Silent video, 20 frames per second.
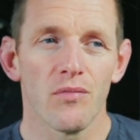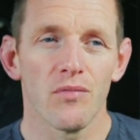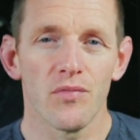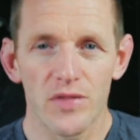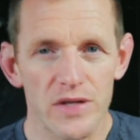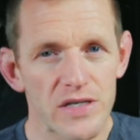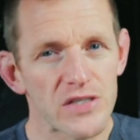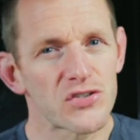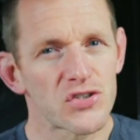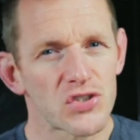
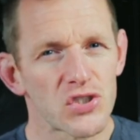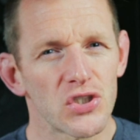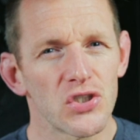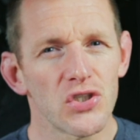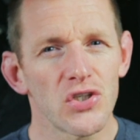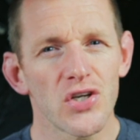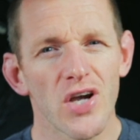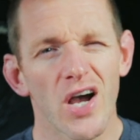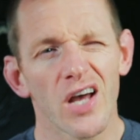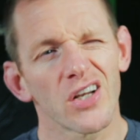these
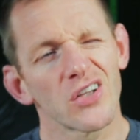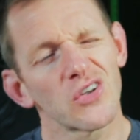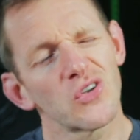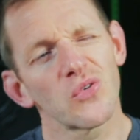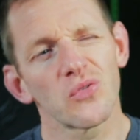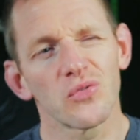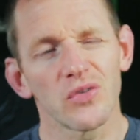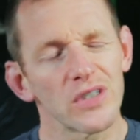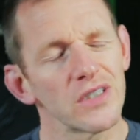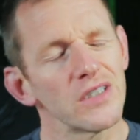two and I
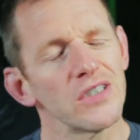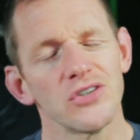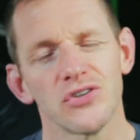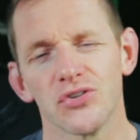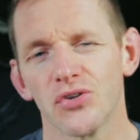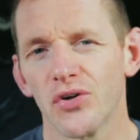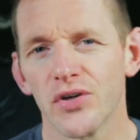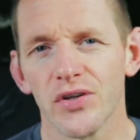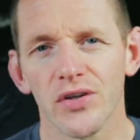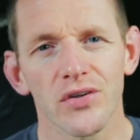don't really
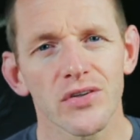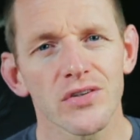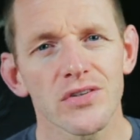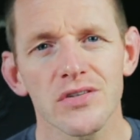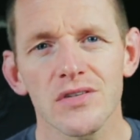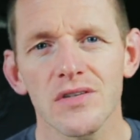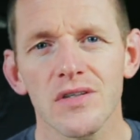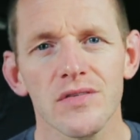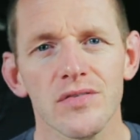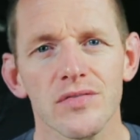enjoy the other
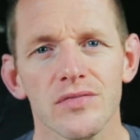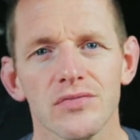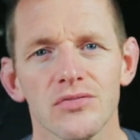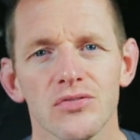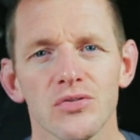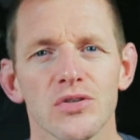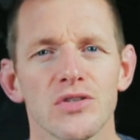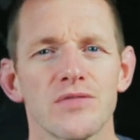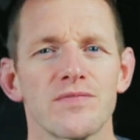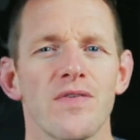stuff.
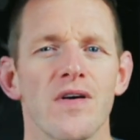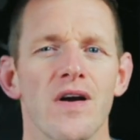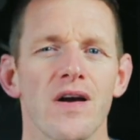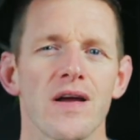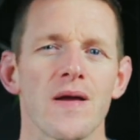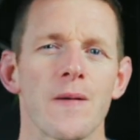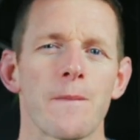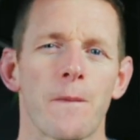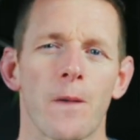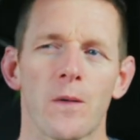So it's
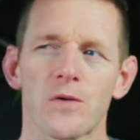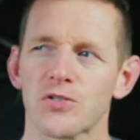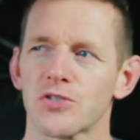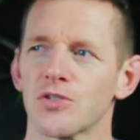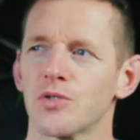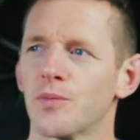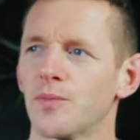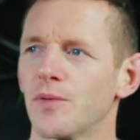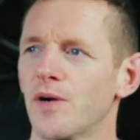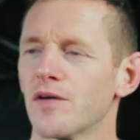very
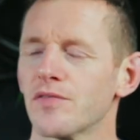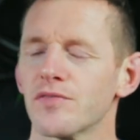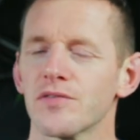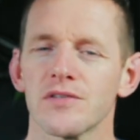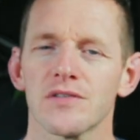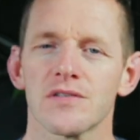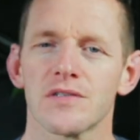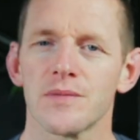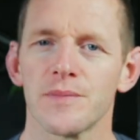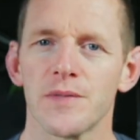personal
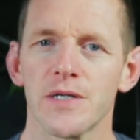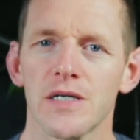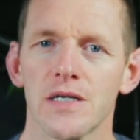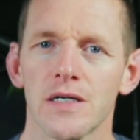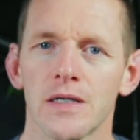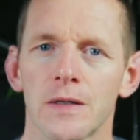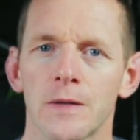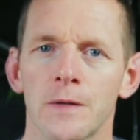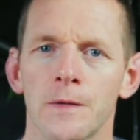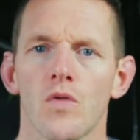preference to me.
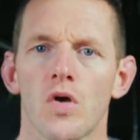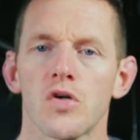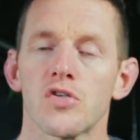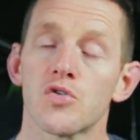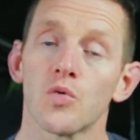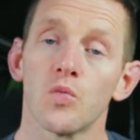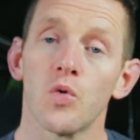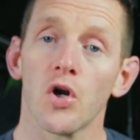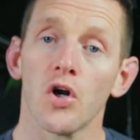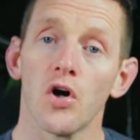
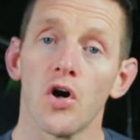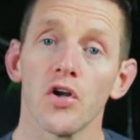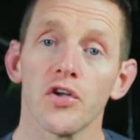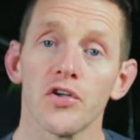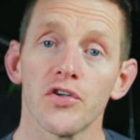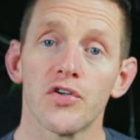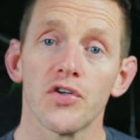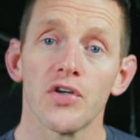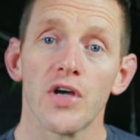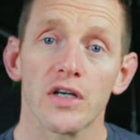So what are
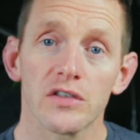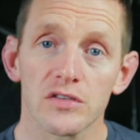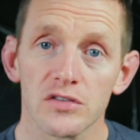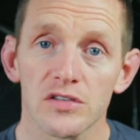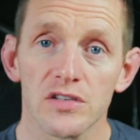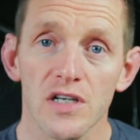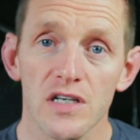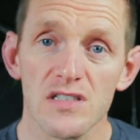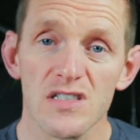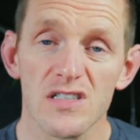the two
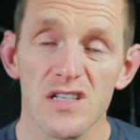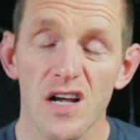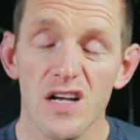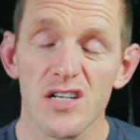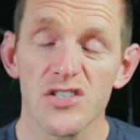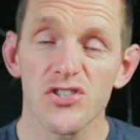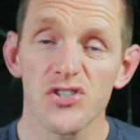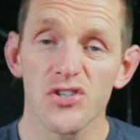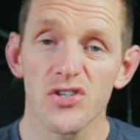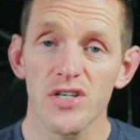exercises I
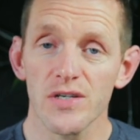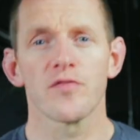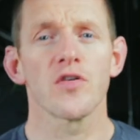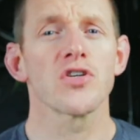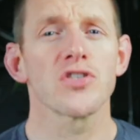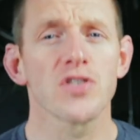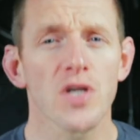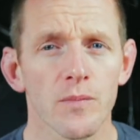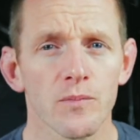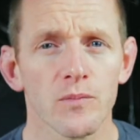enjoy?
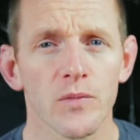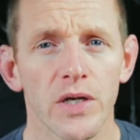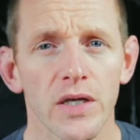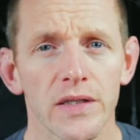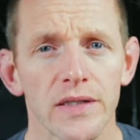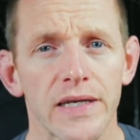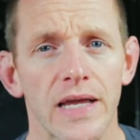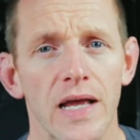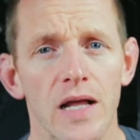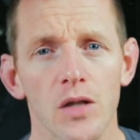First up, we
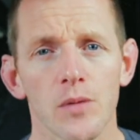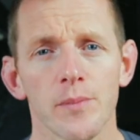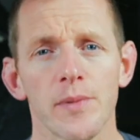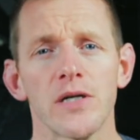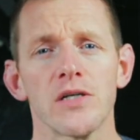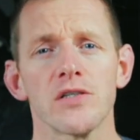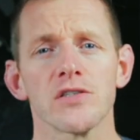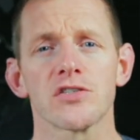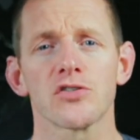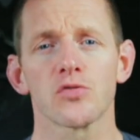got the
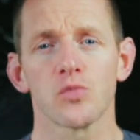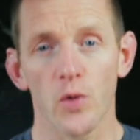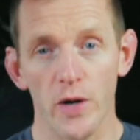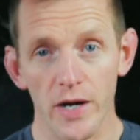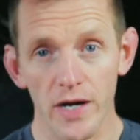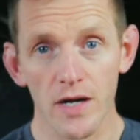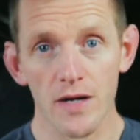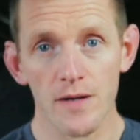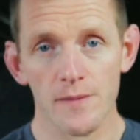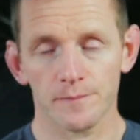kettlebell
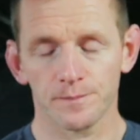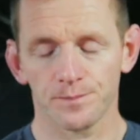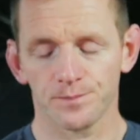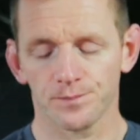swing.